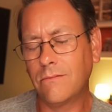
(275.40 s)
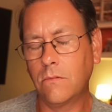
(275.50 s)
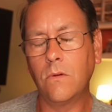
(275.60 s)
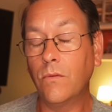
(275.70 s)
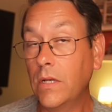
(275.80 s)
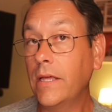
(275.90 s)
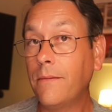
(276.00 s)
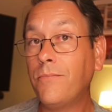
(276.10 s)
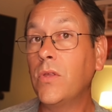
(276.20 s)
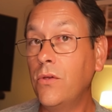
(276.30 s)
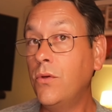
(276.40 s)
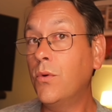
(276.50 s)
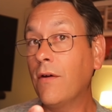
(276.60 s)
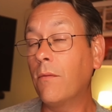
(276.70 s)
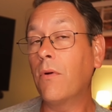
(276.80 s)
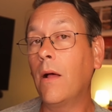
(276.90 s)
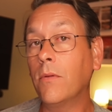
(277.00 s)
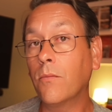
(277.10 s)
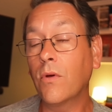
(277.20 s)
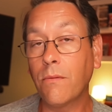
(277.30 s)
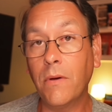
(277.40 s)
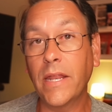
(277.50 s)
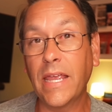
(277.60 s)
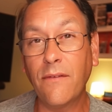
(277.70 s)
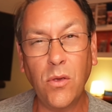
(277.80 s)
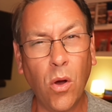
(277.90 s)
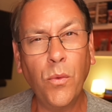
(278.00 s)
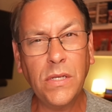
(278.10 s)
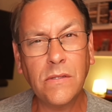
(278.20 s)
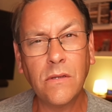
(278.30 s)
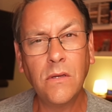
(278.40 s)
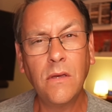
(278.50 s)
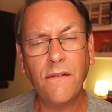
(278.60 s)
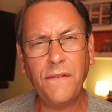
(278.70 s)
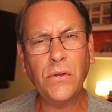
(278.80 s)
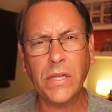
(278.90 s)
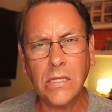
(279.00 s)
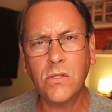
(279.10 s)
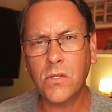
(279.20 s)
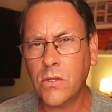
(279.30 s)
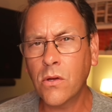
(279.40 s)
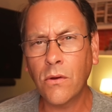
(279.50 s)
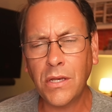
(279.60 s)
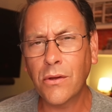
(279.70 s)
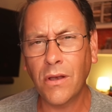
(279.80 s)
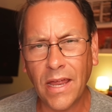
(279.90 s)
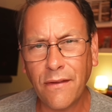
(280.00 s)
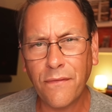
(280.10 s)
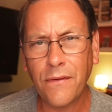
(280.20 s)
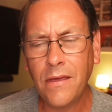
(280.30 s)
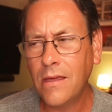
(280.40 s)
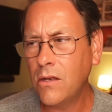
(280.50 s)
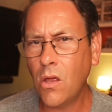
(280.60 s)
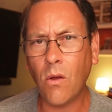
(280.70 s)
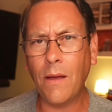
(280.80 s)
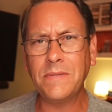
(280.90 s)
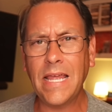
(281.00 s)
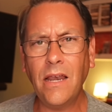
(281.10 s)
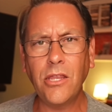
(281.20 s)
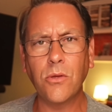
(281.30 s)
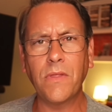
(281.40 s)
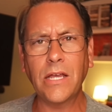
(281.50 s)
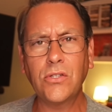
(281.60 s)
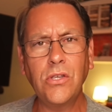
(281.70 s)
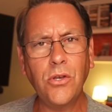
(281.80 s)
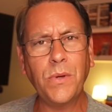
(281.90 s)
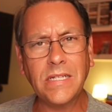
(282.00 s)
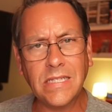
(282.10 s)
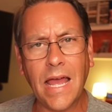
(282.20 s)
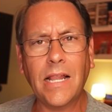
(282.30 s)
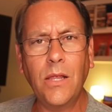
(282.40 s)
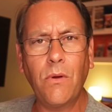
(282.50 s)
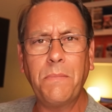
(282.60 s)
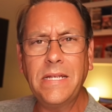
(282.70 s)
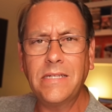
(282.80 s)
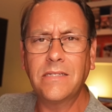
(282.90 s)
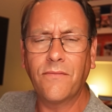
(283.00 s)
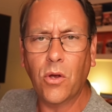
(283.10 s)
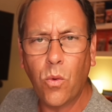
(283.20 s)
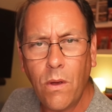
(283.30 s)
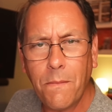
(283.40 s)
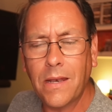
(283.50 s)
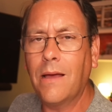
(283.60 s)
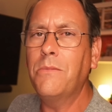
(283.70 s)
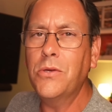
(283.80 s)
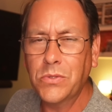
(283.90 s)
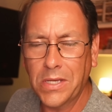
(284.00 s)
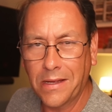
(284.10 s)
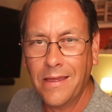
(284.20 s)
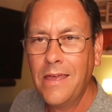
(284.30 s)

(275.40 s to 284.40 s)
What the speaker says: Really? You have a problem with money. Have you always felt insecure in your life? No, I'm telling you that so you know exactly what pieces of equipment I'm using.